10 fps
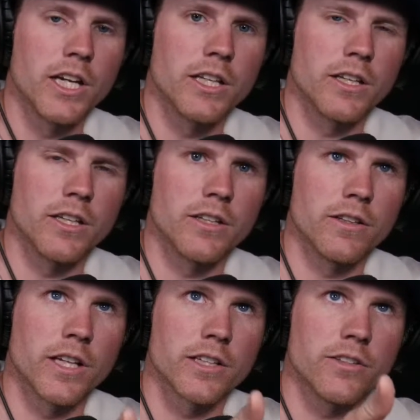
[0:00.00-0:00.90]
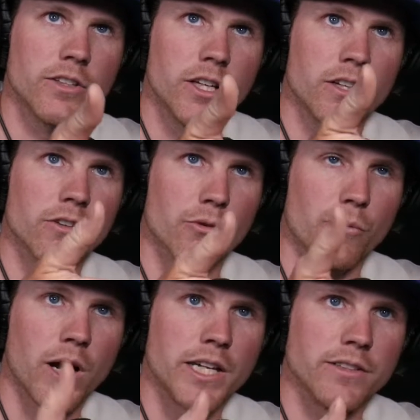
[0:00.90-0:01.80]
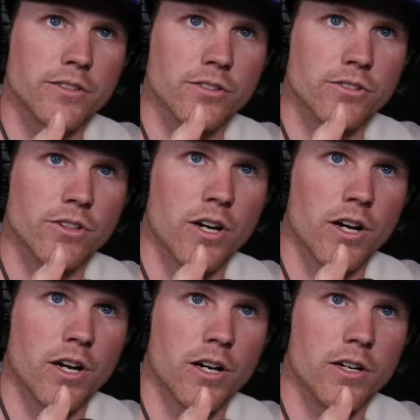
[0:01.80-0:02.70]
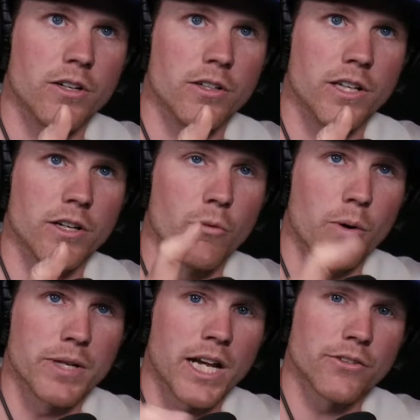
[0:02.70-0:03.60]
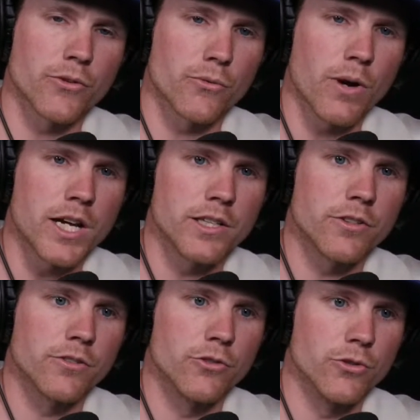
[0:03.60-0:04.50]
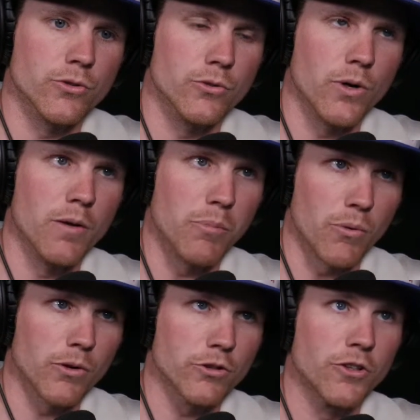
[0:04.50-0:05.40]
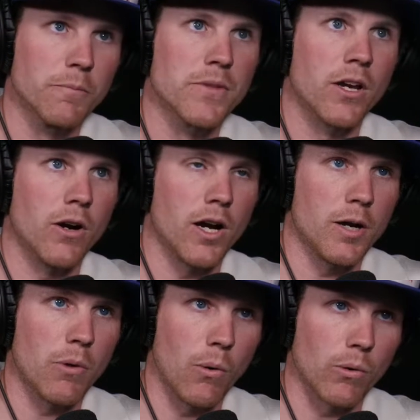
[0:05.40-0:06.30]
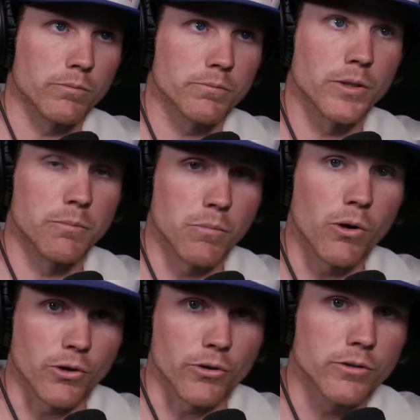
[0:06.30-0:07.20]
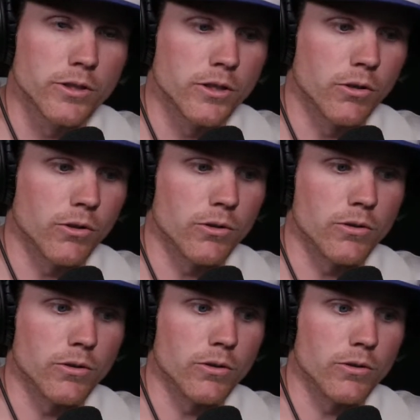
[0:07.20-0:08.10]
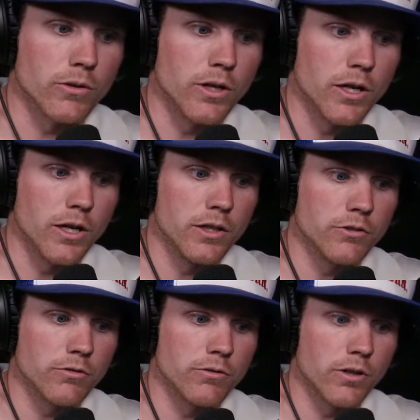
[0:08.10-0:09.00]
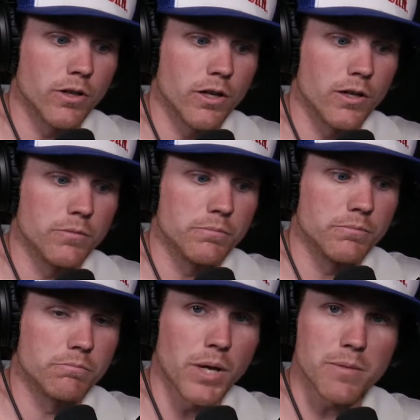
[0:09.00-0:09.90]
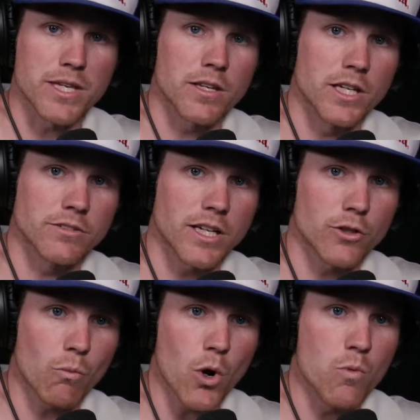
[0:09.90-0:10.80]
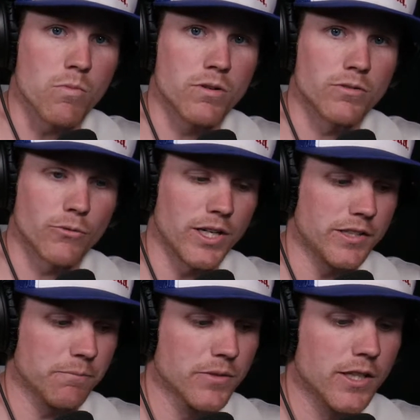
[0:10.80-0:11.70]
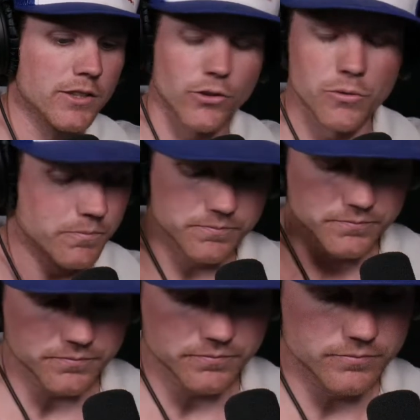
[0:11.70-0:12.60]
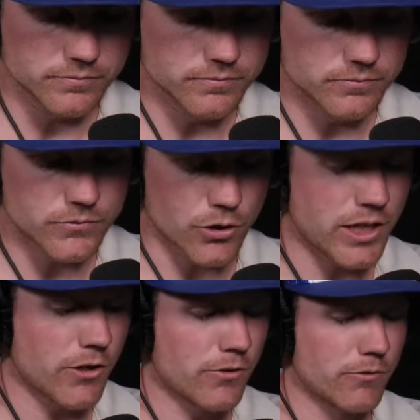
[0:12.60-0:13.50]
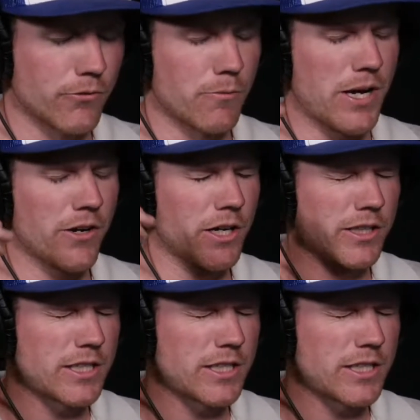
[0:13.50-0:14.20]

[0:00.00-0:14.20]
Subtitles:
that the rights, that a woman has the right to abort or murder her baby inside the womb, right? So Tranny repair Aaron,